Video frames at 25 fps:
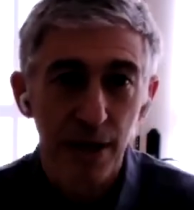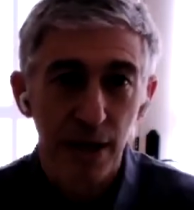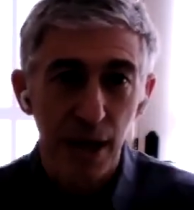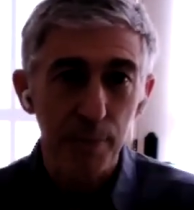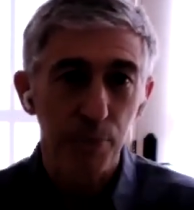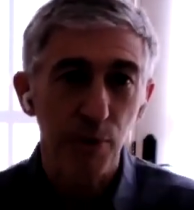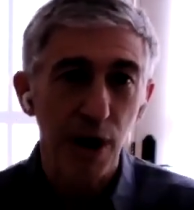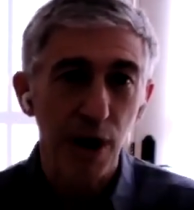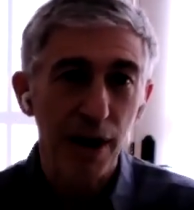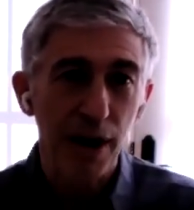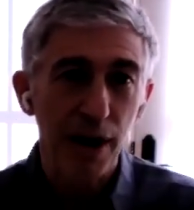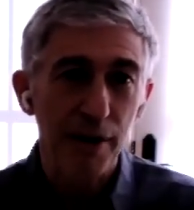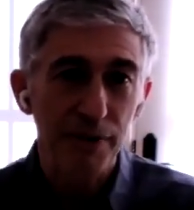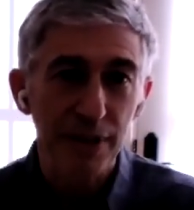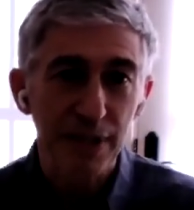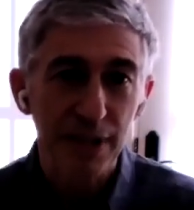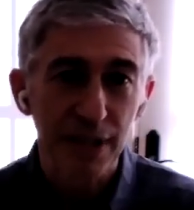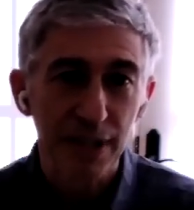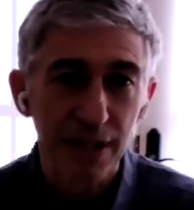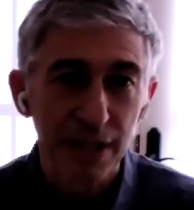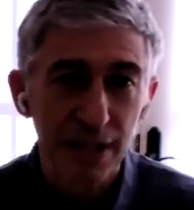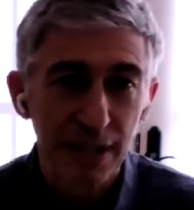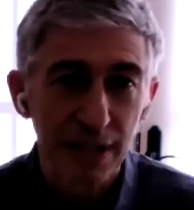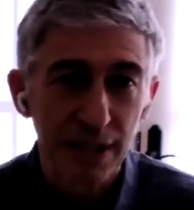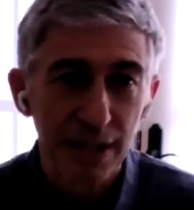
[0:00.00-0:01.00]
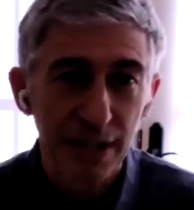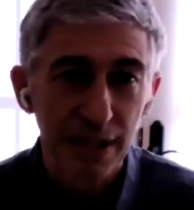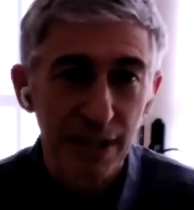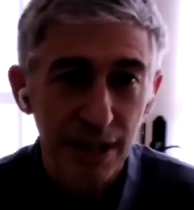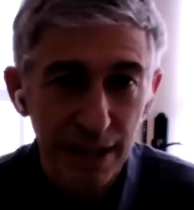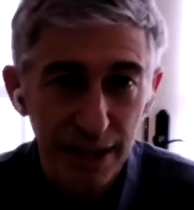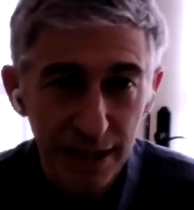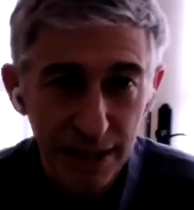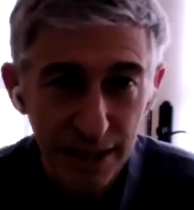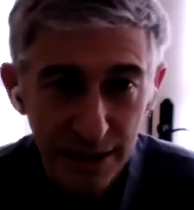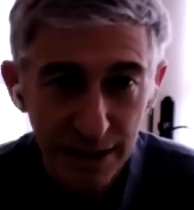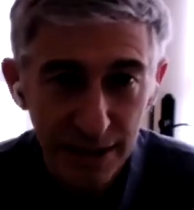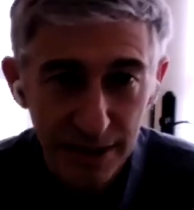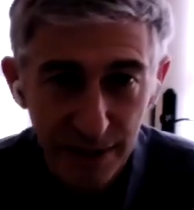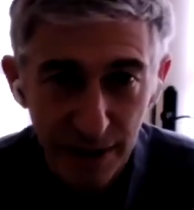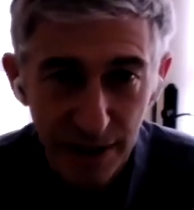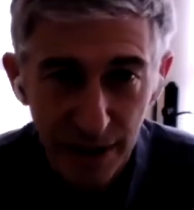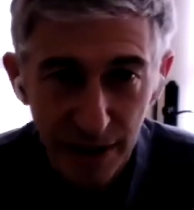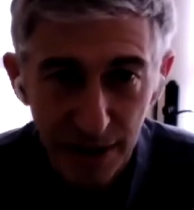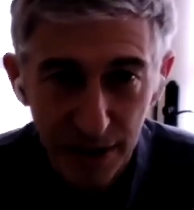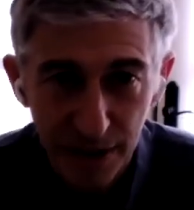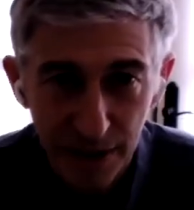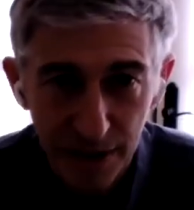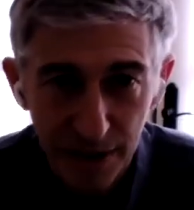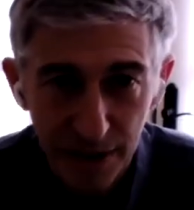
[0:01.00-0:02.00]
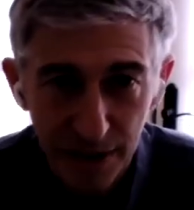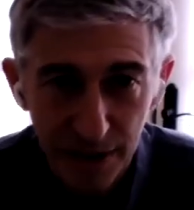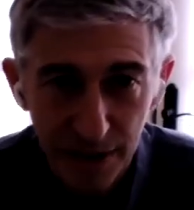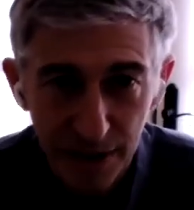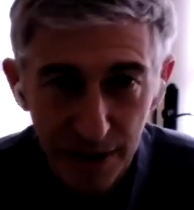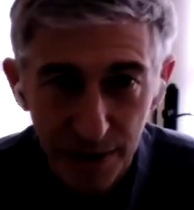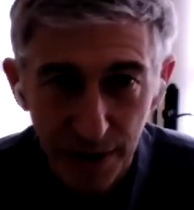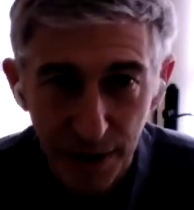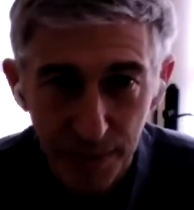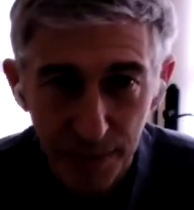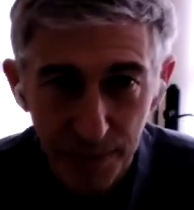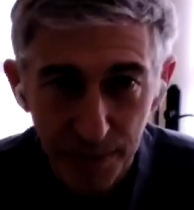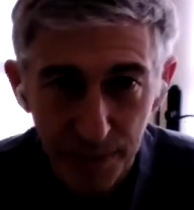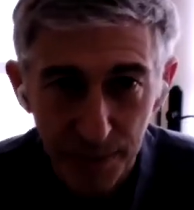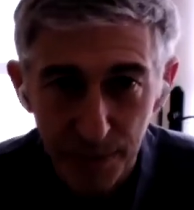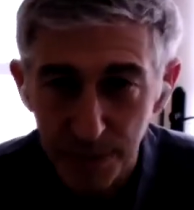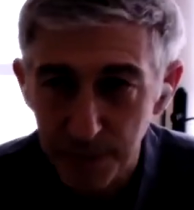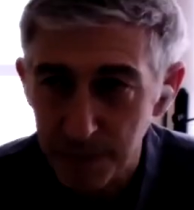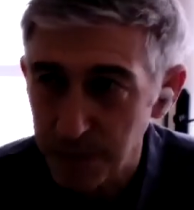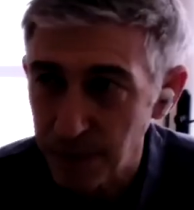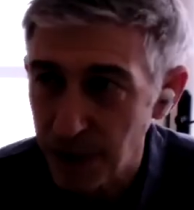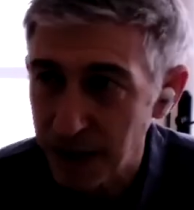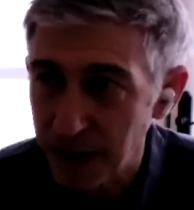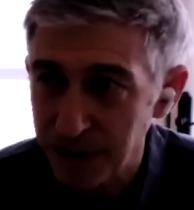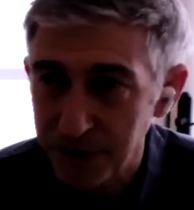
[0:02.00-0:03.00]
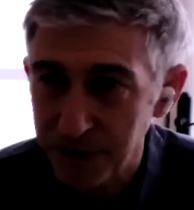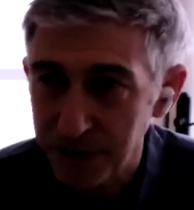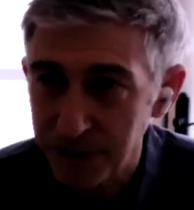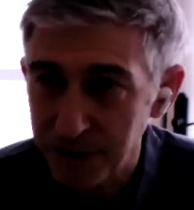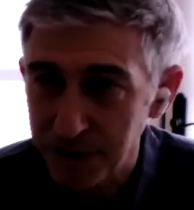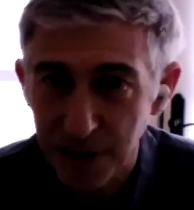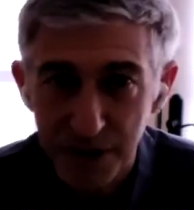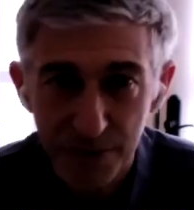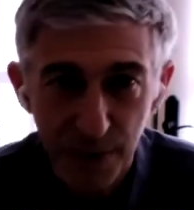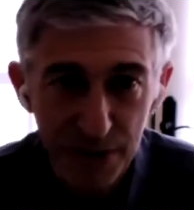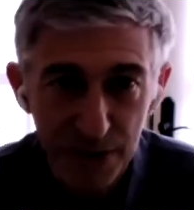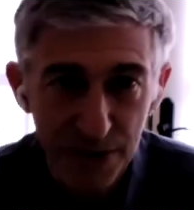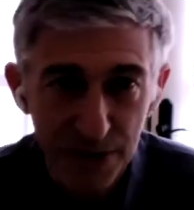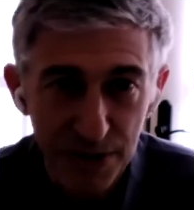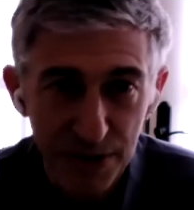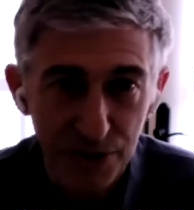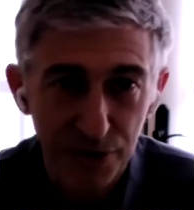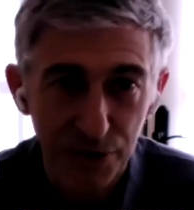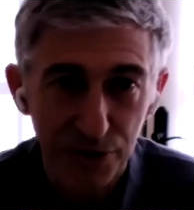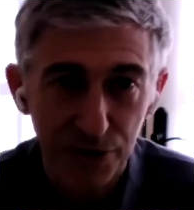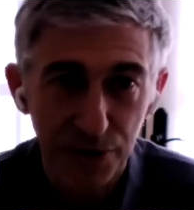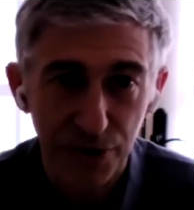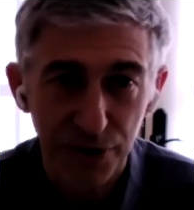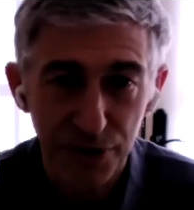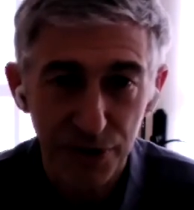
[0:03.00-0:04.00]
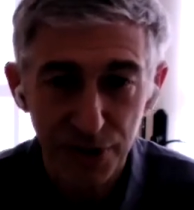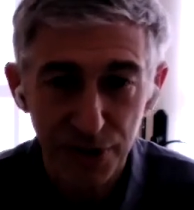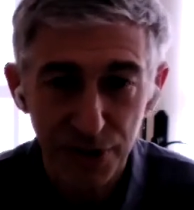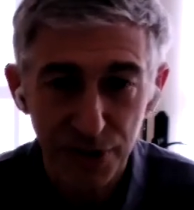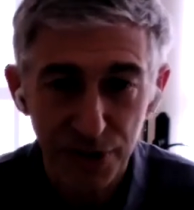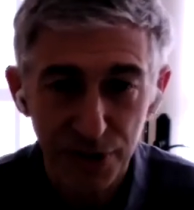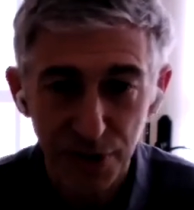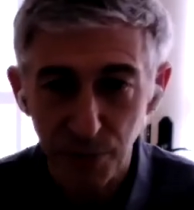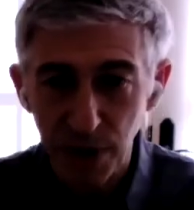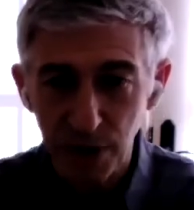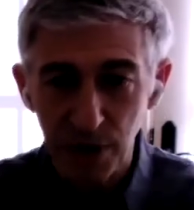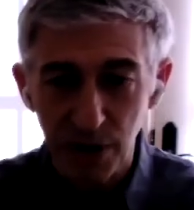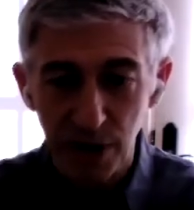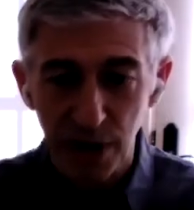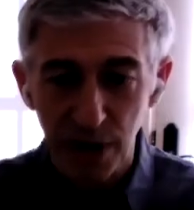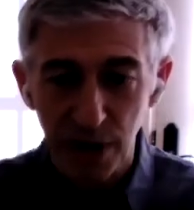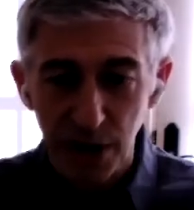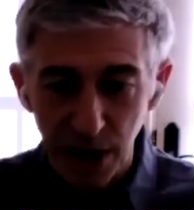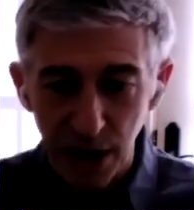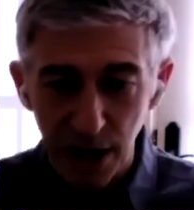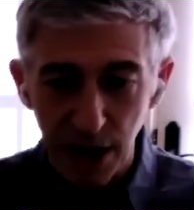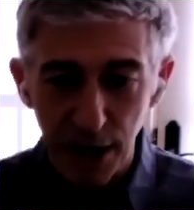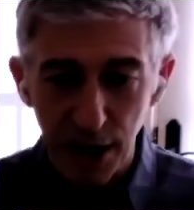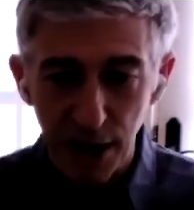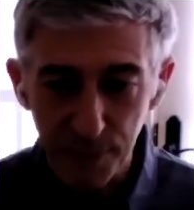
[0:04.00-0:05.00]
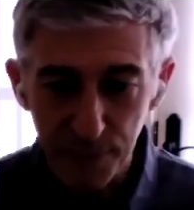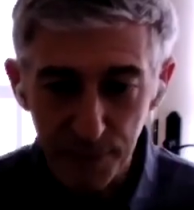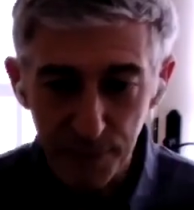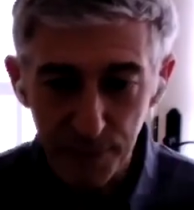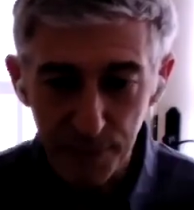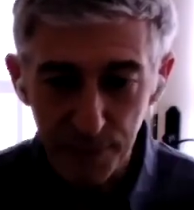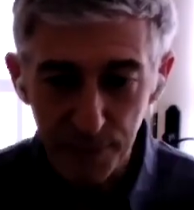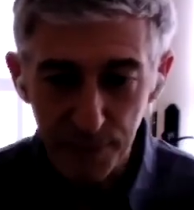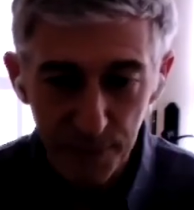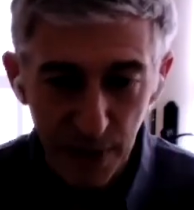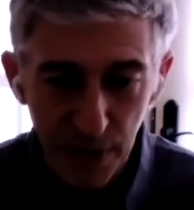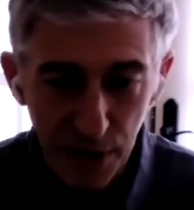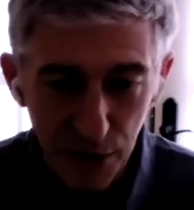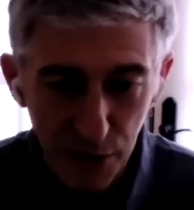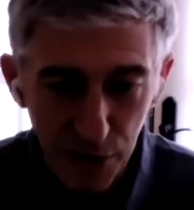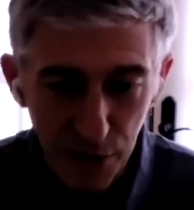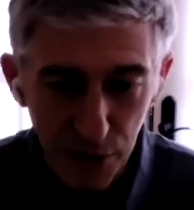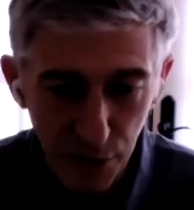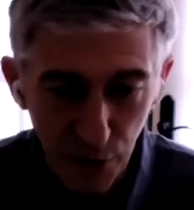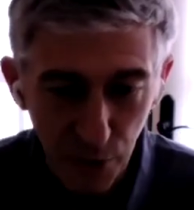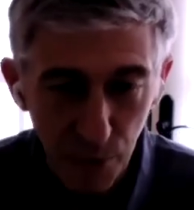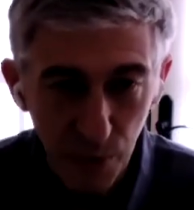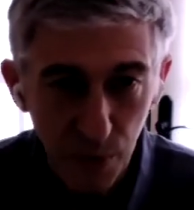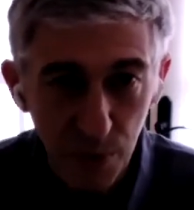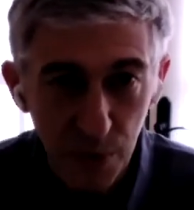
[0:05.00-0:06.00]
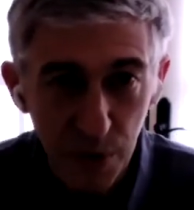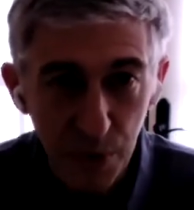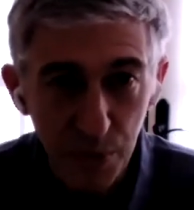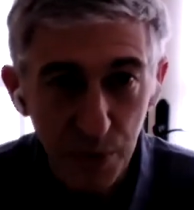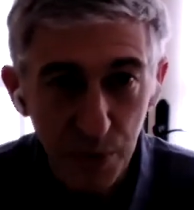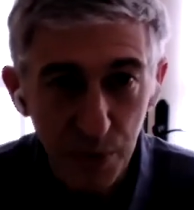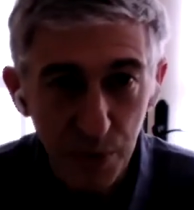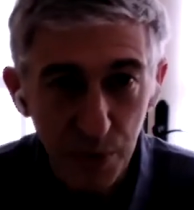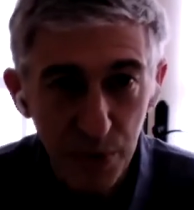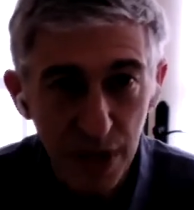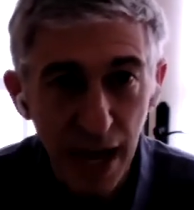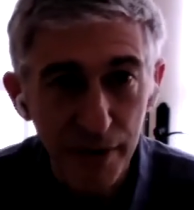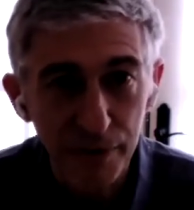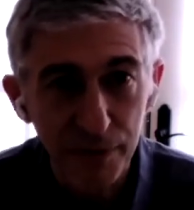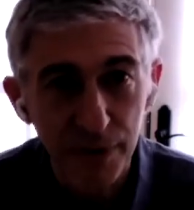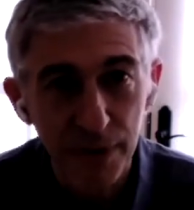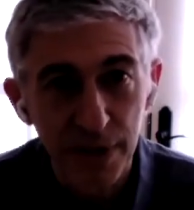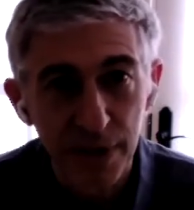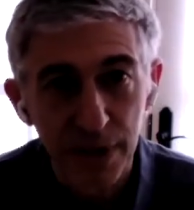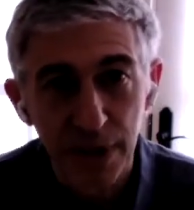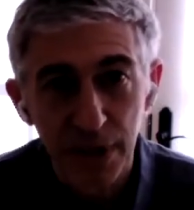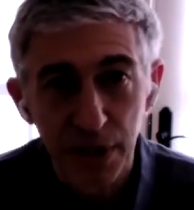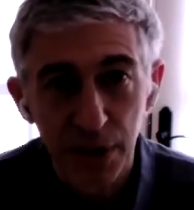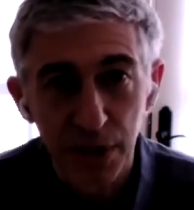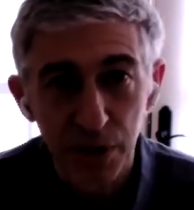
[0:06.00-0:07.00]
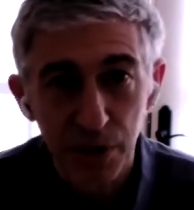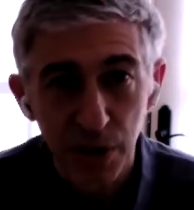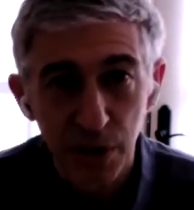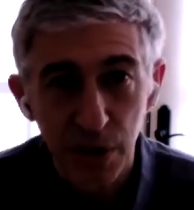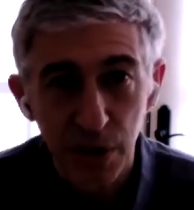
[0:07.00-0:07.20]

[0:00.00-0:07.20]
a private uh, uh, um, blockchain-based digital currency where, um, you know, we would have